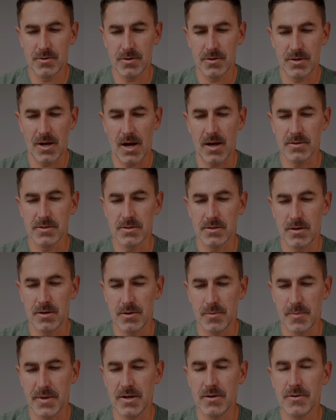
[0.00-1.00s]
dials in there,
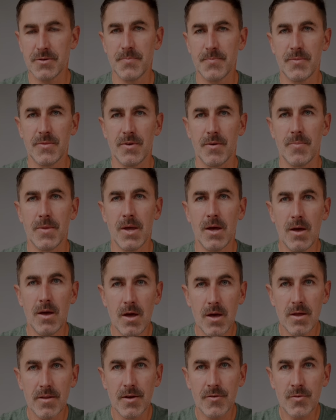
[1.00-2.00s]
your meters. So
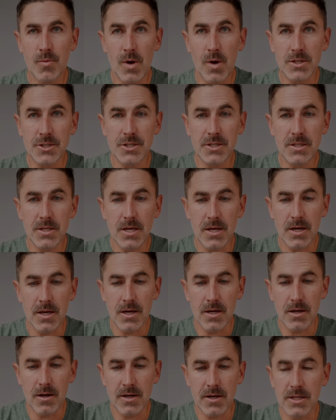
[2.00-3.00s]
thanks for watching,
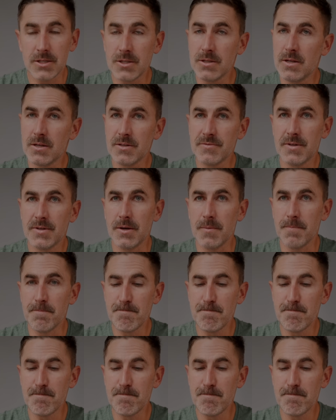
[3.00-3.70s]
and I'll catch you in the next video.